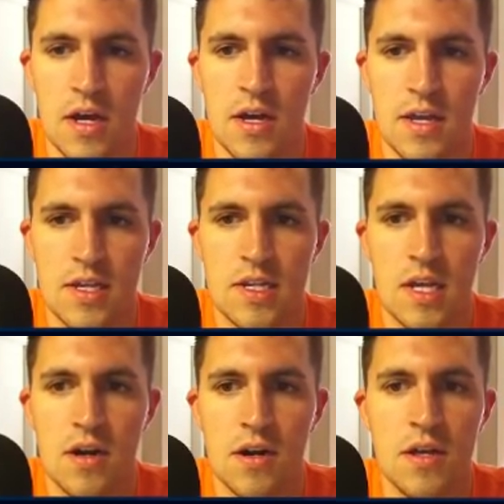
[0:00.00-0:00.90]

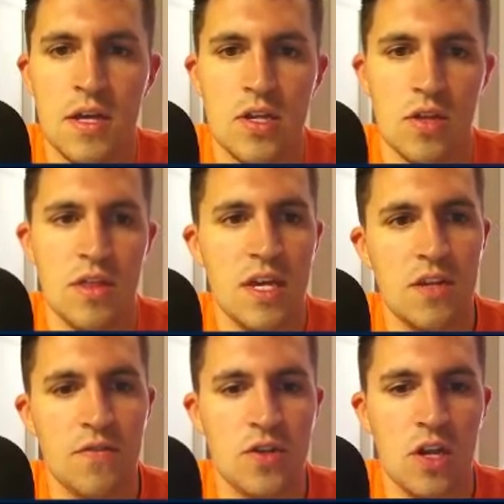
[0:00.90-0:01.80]
etc. So
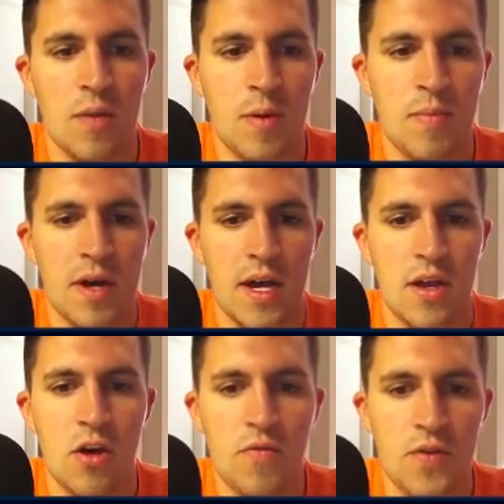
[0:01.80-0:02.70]
thanks for stopping by.
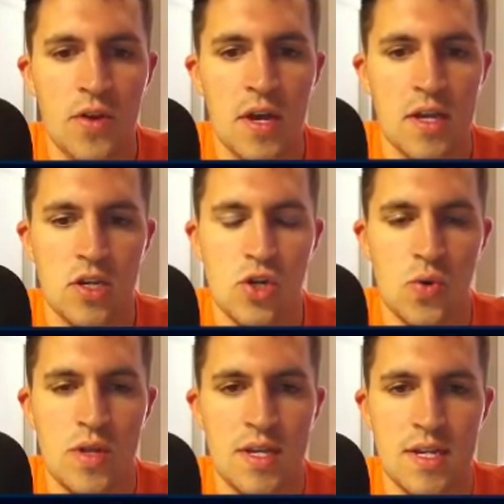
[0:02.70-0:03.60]
Hopefully you guys
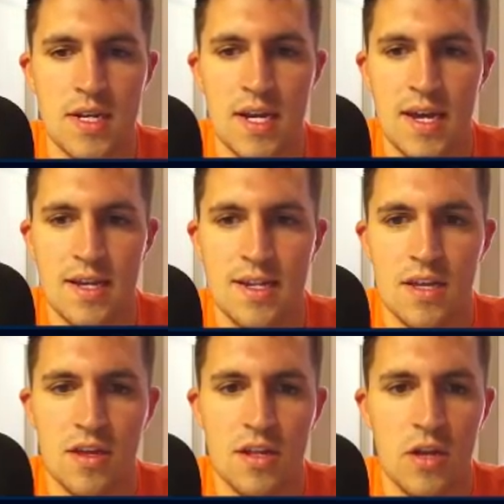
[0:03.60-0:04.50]
enjoyed these attacks. I
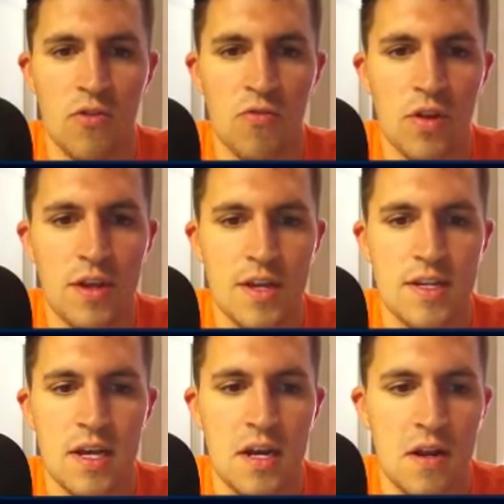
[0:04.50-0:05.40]
thought they were really
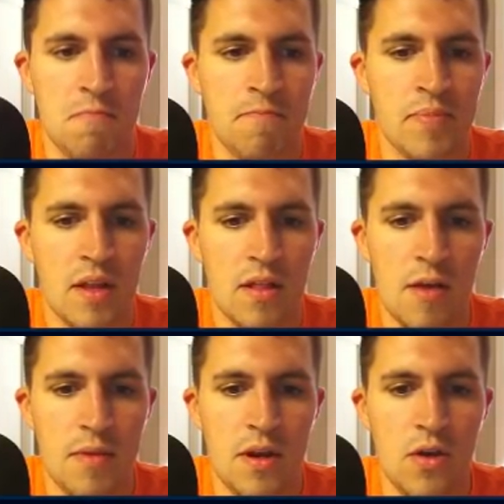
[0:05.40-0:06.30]
exciting.
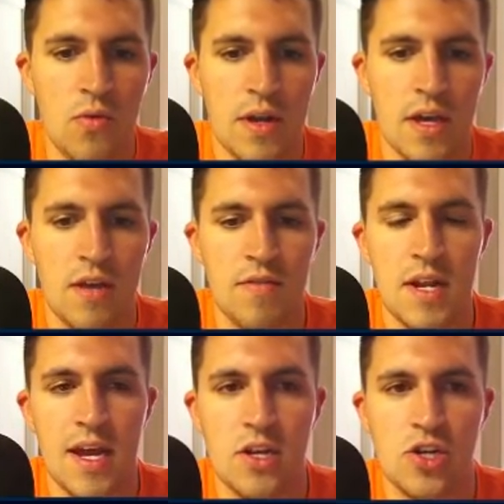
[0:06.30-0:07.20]
Let me know what kind of
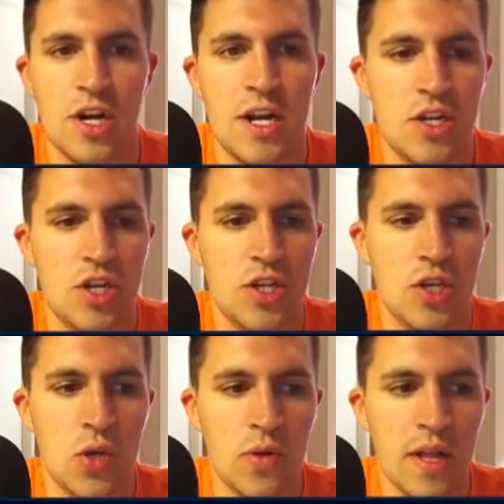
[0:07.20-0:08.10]
attack strategies
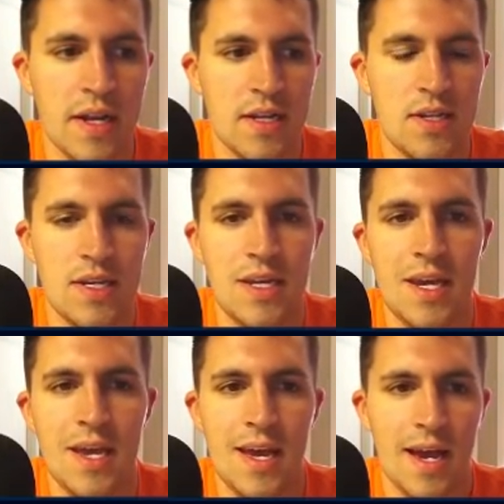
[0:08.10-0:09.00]
you would like to see.
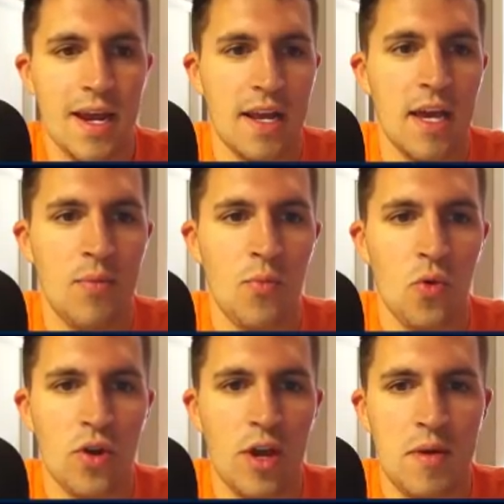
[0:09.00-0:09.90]
I got a couple
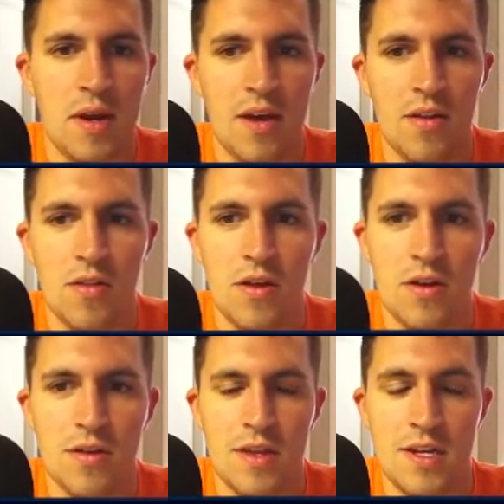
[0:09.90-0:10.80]
more coming out
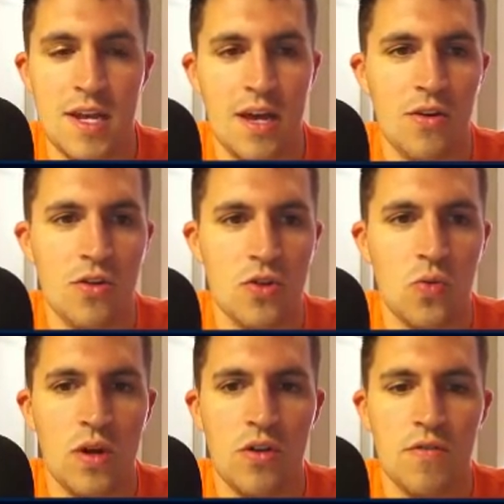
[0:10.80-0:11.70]
along the Town Hall
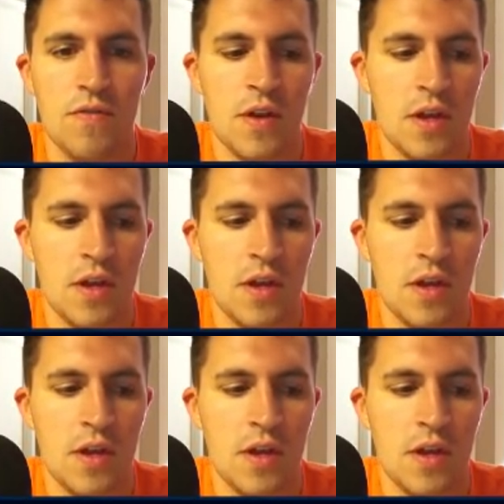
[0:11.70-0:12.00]
12